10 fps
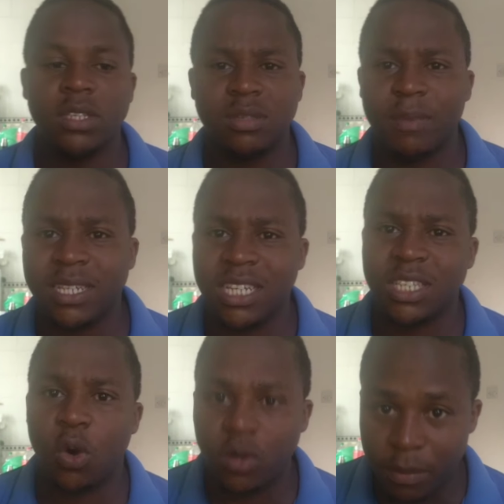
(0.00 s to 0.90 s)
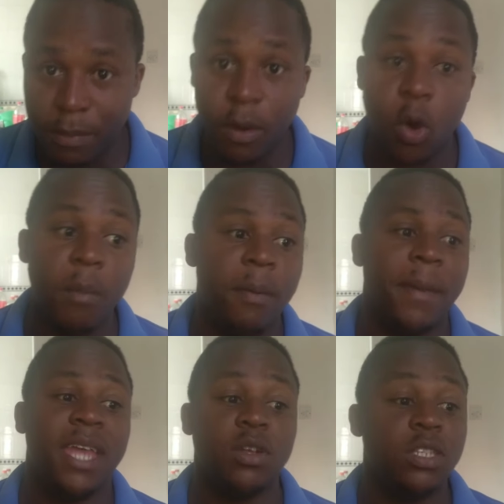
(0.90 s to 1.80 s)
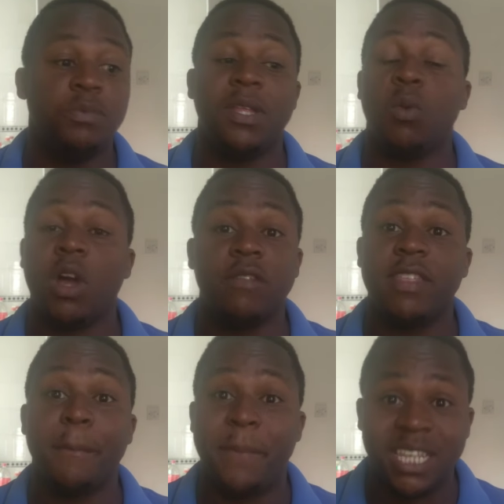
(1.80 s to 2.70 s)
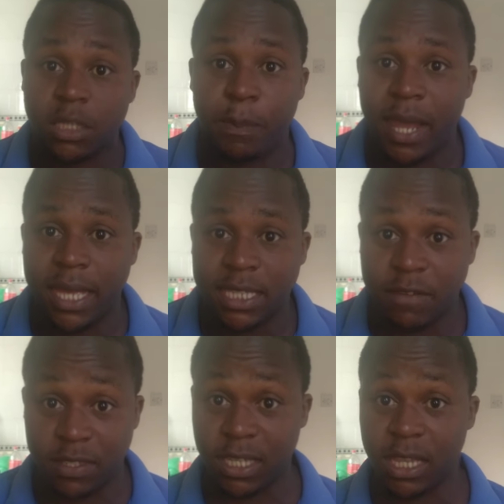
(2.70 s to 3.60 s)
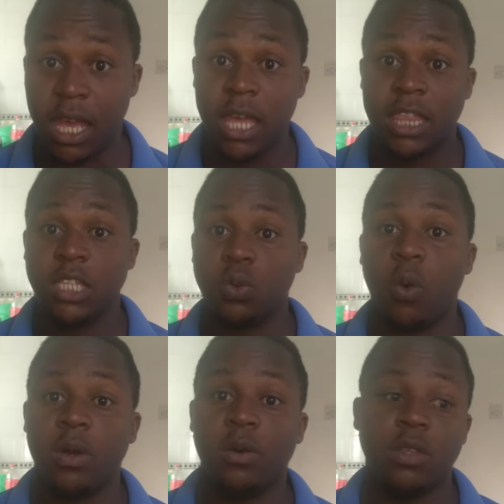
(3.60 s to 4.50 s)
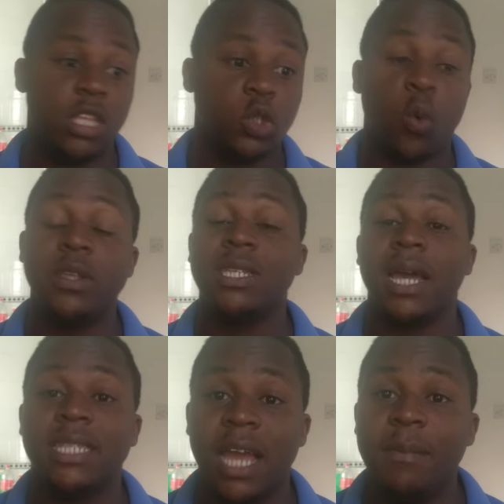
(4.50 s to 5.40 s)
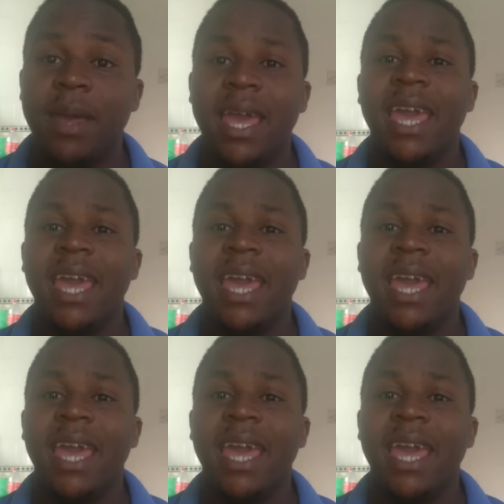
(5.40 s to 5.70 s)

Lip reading: as much as Kobbie Mainoo has been one of the best players I've seen this whole entire time,